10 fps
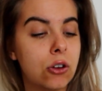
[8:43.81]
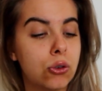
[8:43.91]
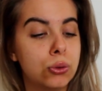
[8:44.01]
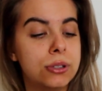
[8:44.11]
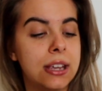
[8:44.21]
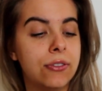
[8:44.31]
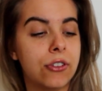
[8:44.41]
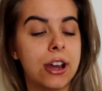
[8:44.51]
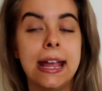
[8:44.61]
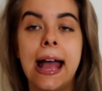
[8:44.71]
cruelty
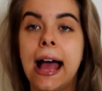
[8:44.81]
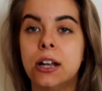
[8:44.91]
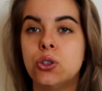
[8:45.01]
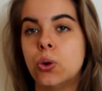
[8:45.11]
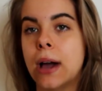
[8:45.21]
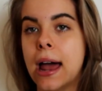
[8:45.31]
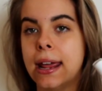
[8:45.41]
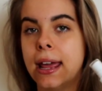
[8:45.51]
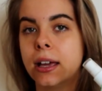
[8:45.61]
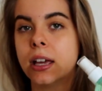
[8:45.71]
free and
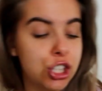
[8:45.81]
organic.